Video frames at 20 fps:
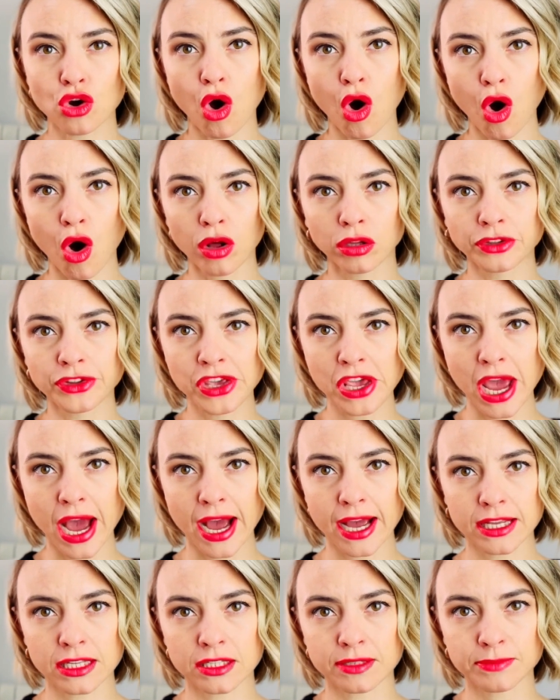all the
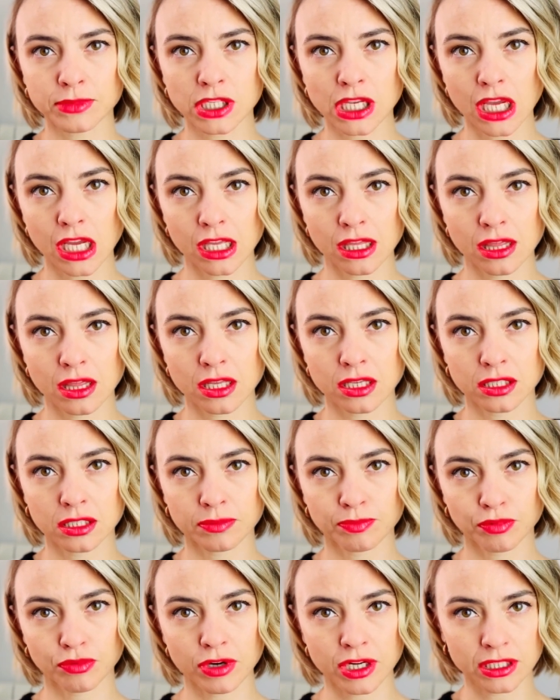items in the
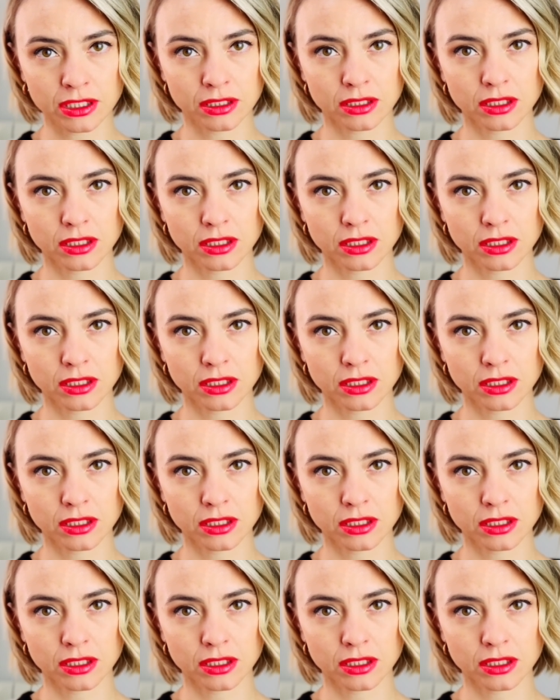sprint.